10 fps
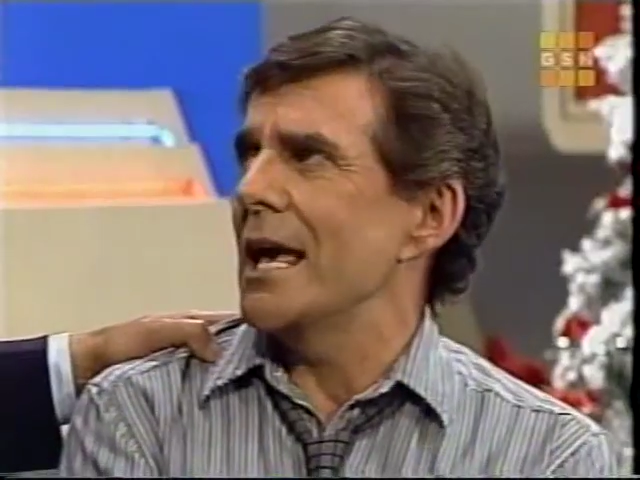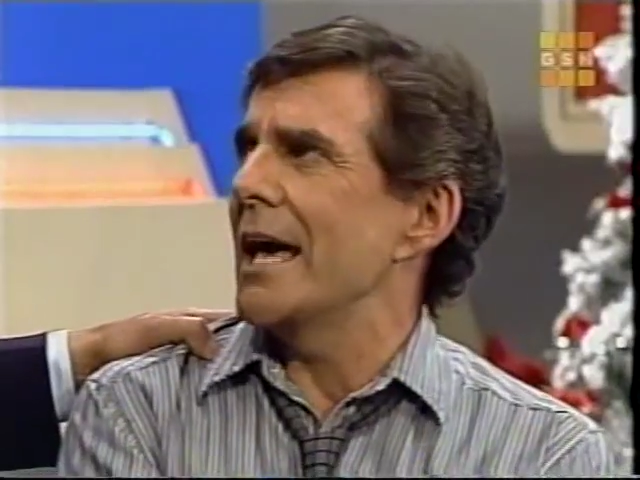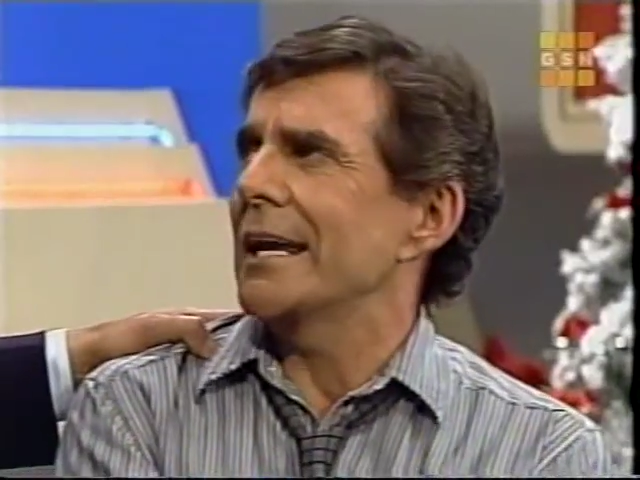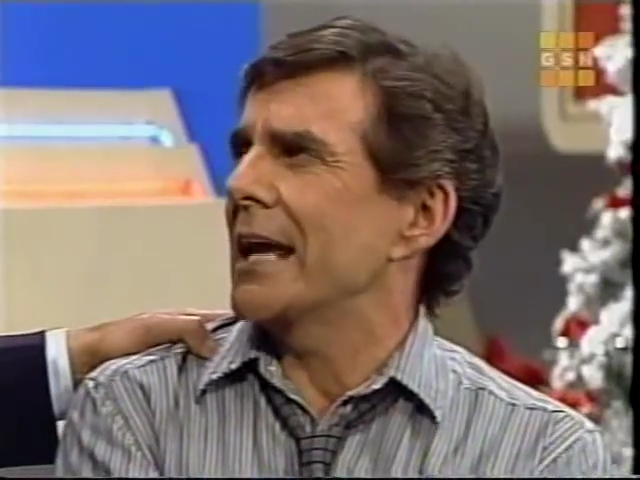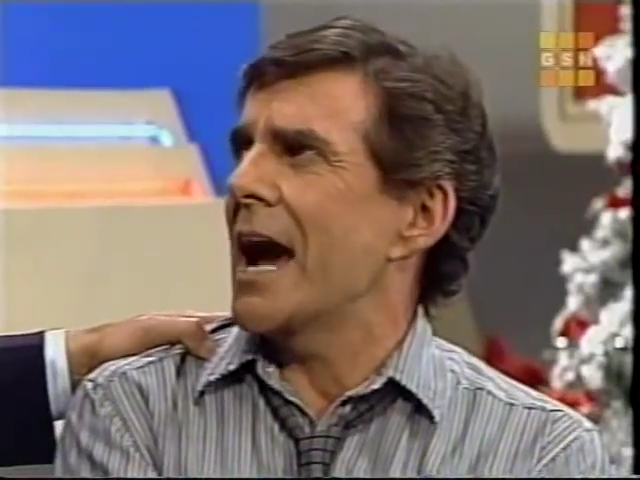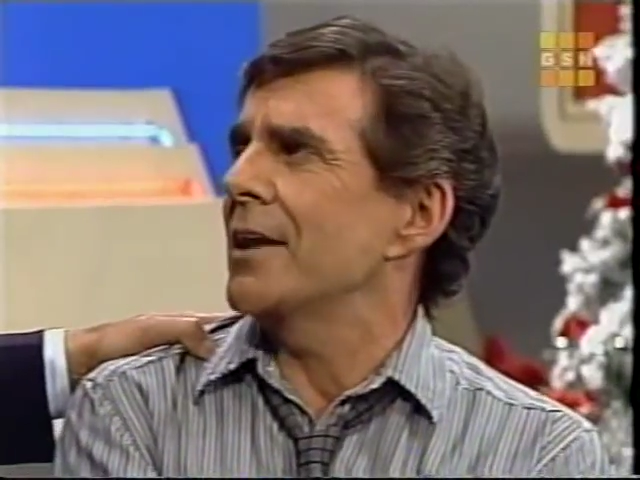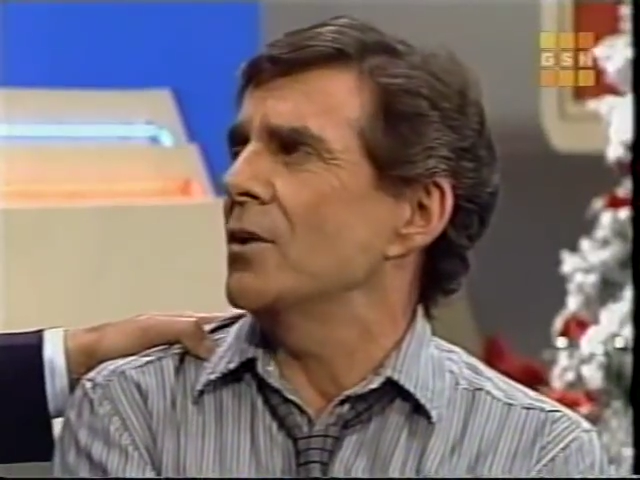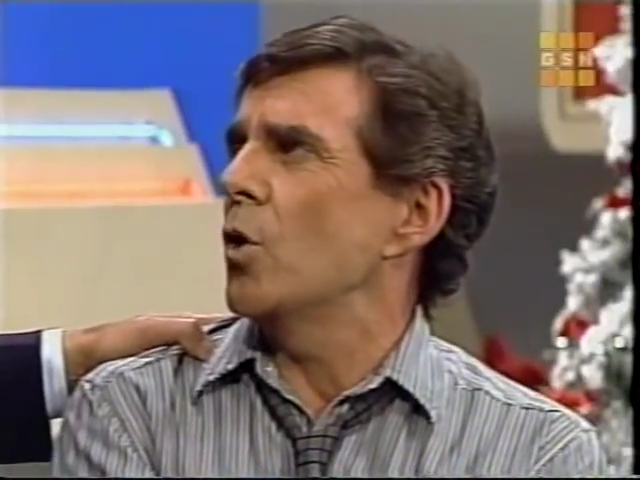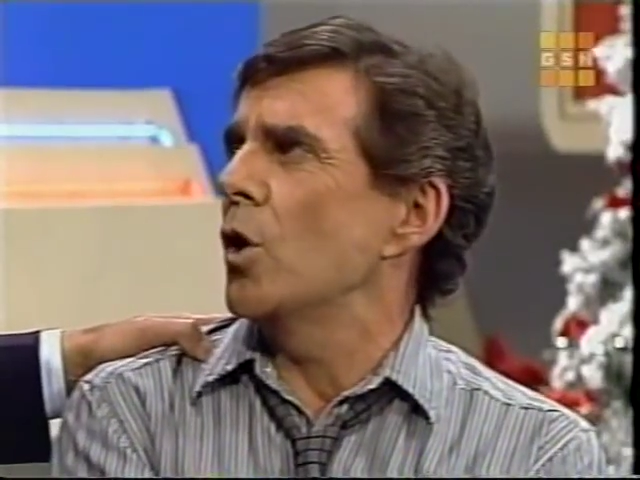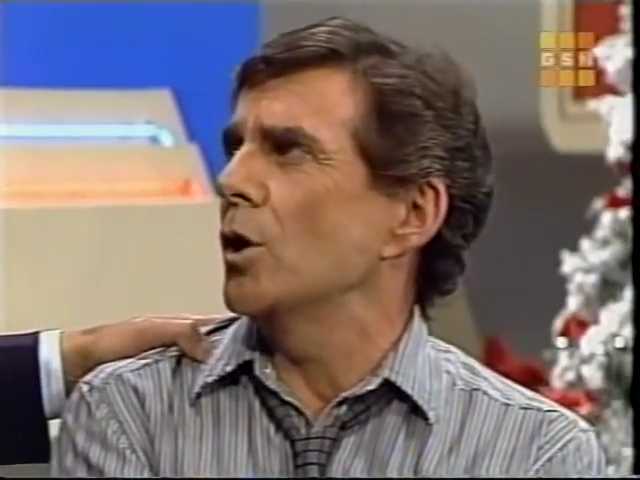He, if we had
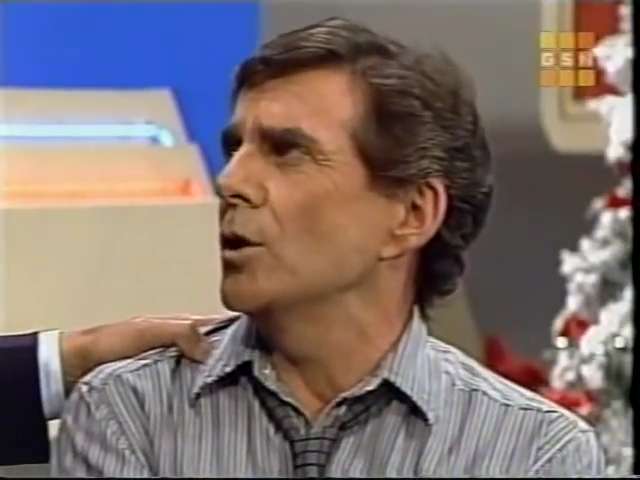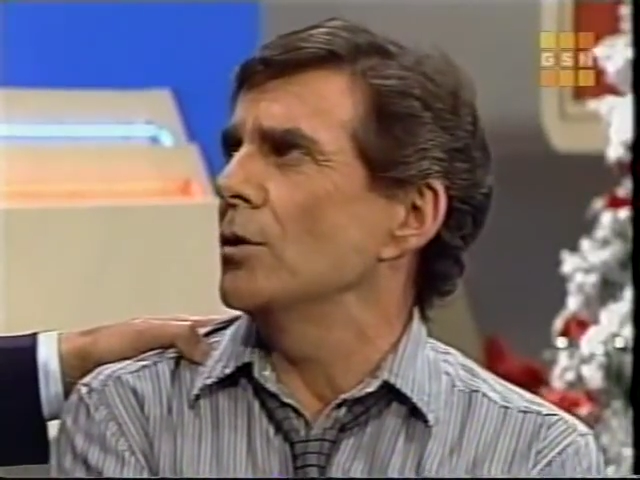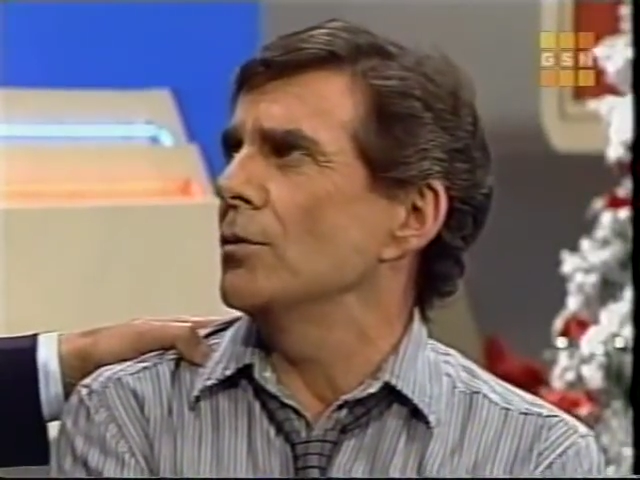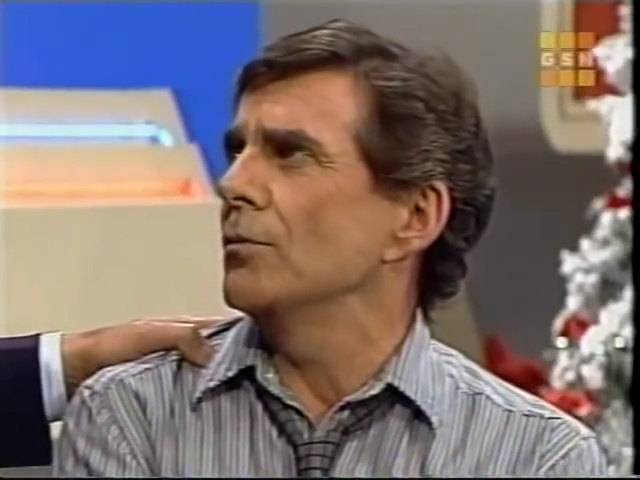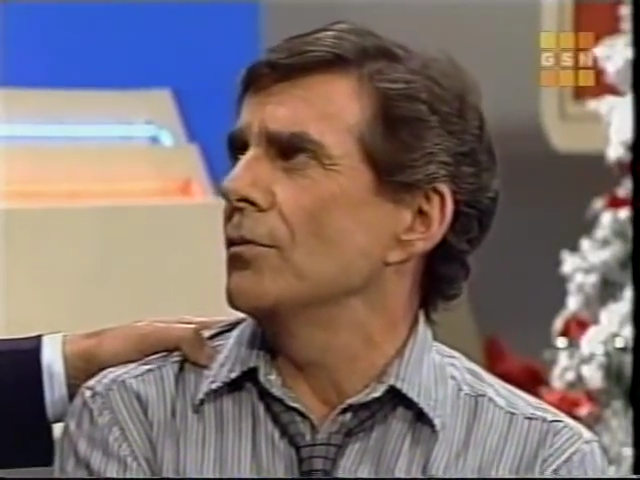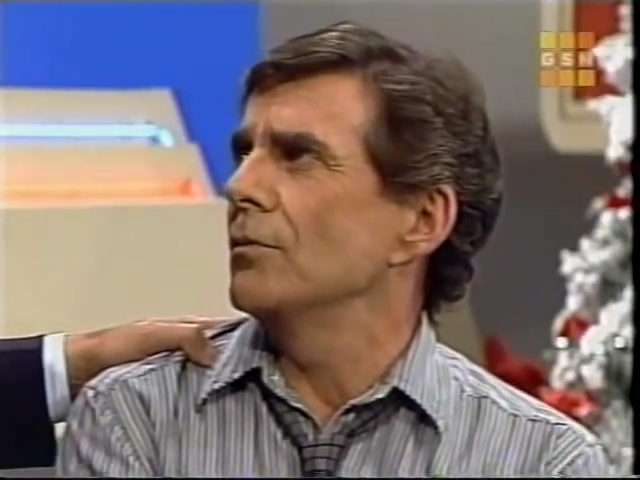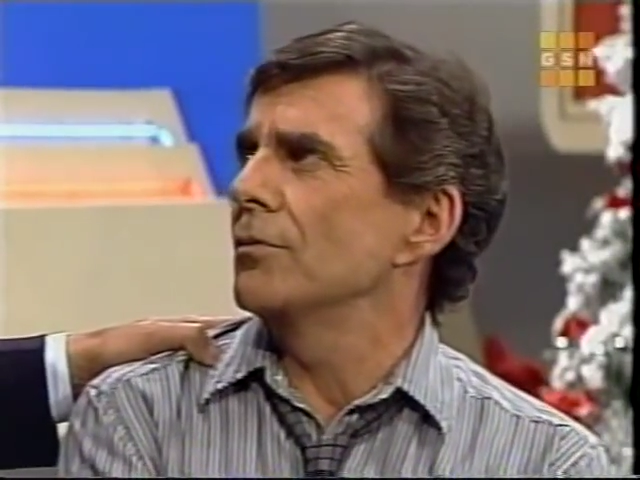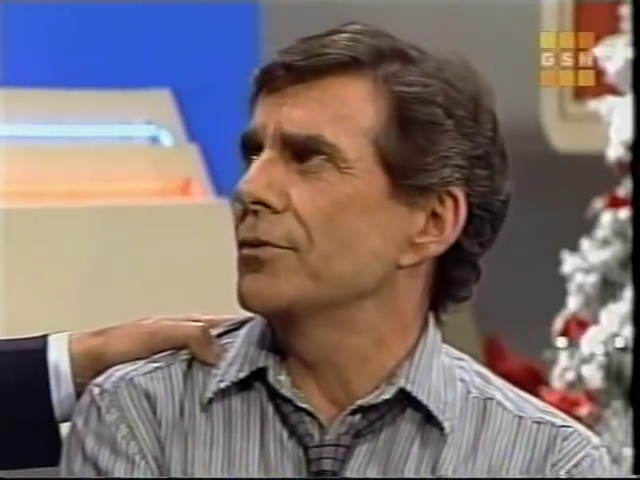gotten all...